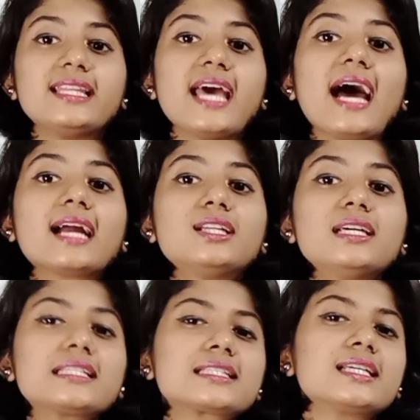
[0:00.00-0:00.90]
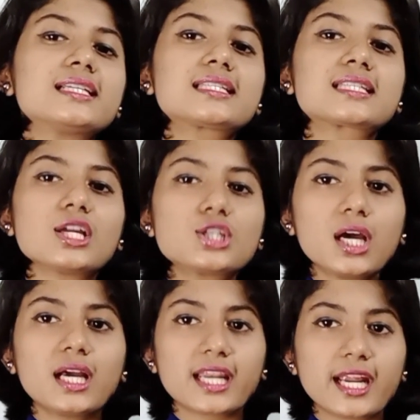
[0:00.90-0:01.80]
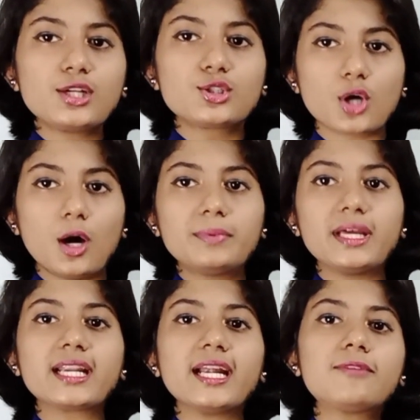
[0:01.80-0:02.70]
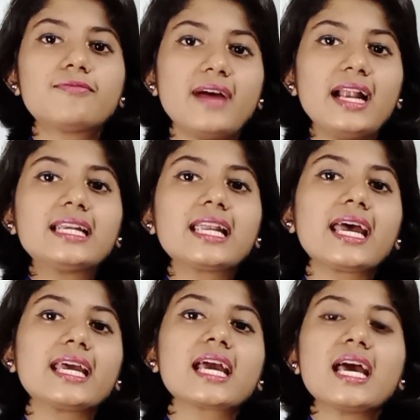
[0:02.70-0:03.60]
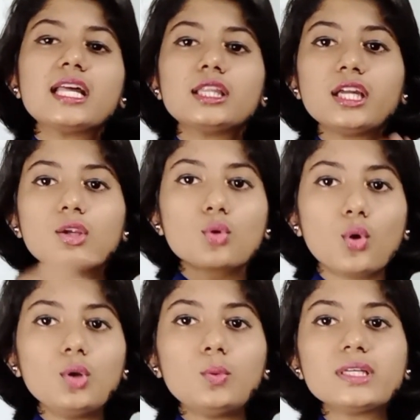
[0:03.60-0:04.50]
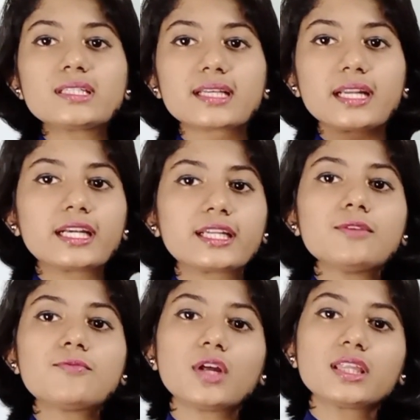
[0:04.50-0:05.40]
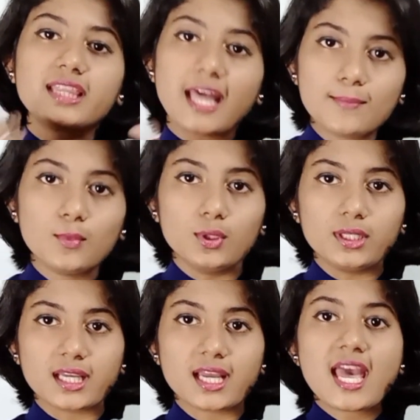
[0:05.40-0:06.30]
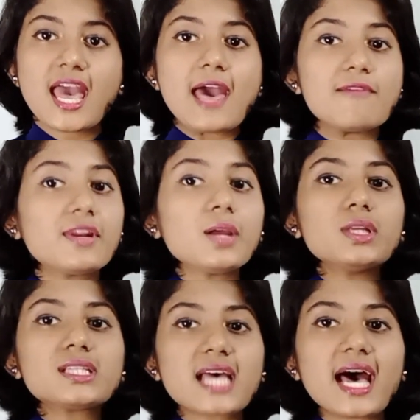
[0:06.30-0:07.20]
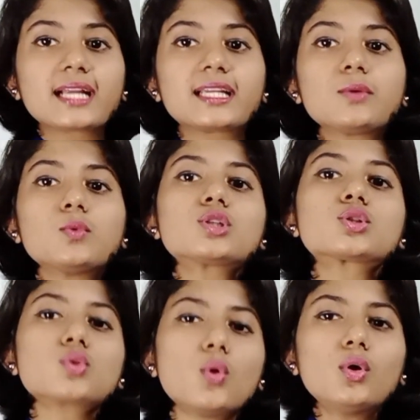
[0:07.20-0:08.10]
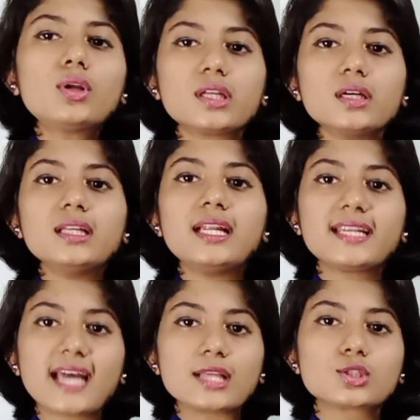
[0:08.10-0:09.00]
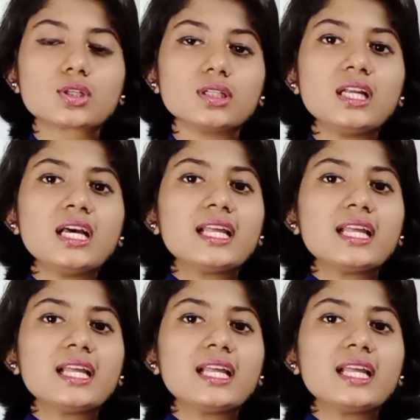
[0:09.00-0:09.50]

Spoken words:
The actors did such a great job that it felt like the role was written for them only. Everyone's acting was so real and natural